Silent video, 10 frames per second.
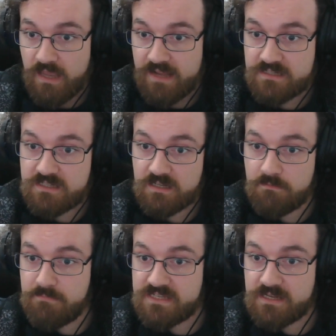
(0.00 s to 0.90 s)
and is still
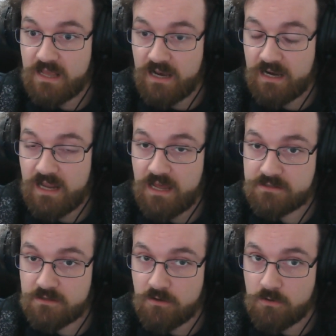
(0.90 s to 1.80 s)
missing a lot
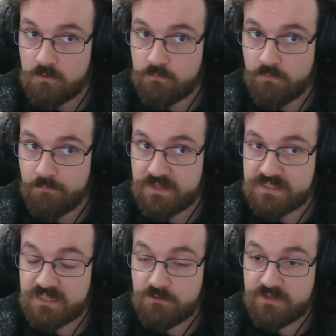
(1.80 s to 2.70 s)
of the
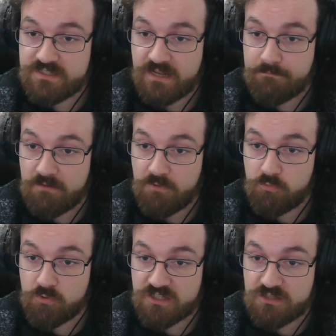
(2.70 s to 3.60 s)
series that many
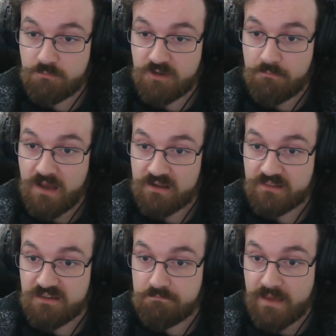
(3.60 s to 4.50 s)
people would consider to be among
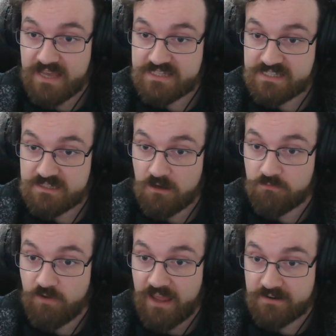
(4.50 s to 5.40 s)
the best
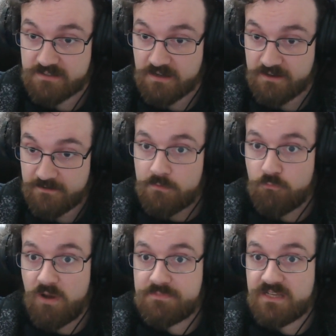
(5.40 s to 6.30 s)
of hentai. The
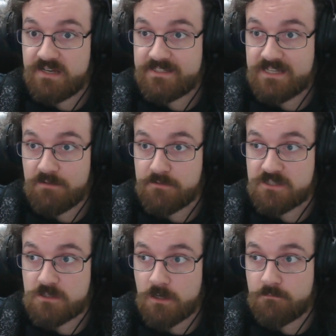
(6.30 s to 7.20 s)
website itself is
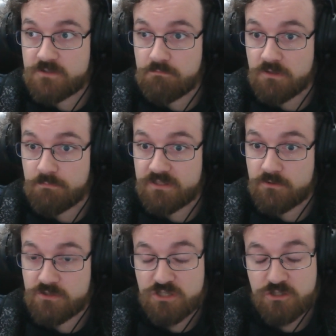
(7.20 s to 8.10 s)
serviceable, but
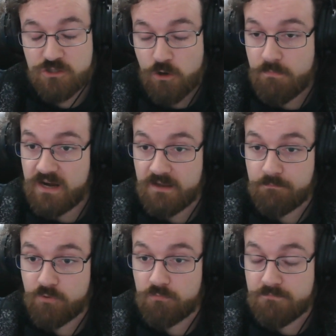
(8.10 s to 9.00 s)
there's so many
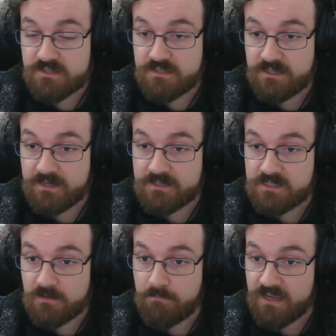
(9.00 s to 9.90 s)
improvements that they can
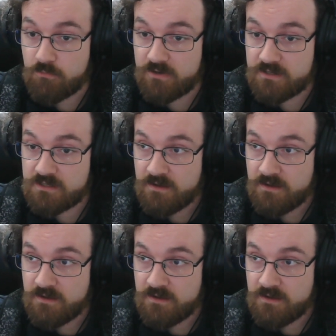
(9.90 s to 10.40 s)
still make with it.